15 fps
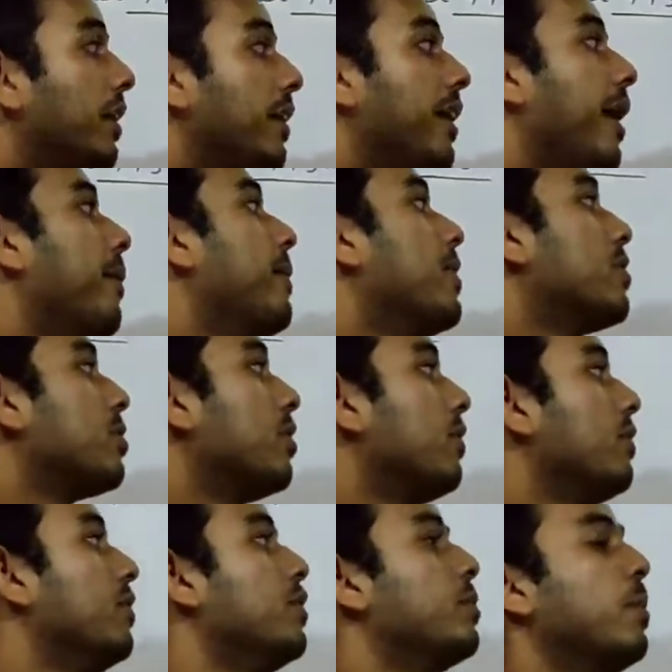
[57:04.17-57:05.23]
dimension
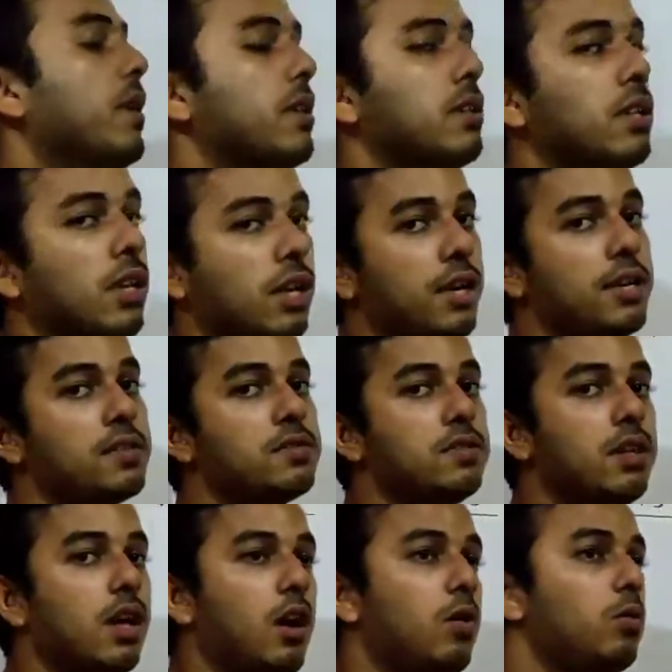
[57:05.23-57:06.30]
of this path. Let us
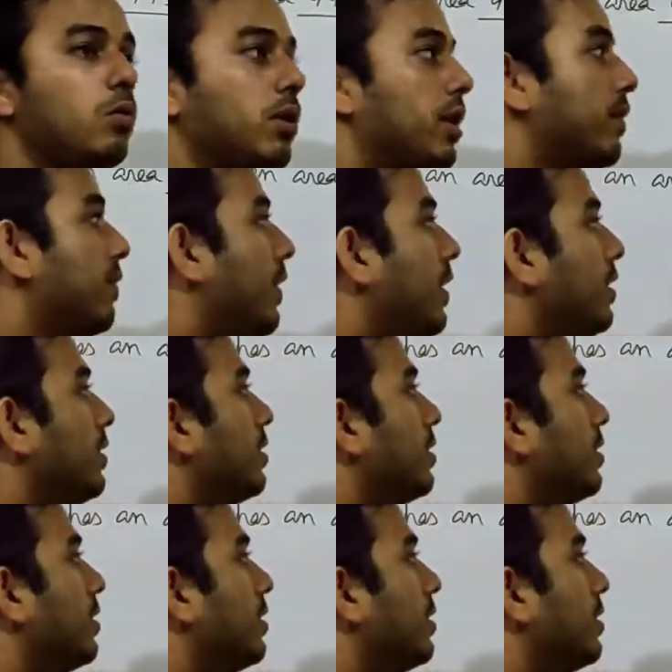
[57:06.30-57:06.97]
see how we can find.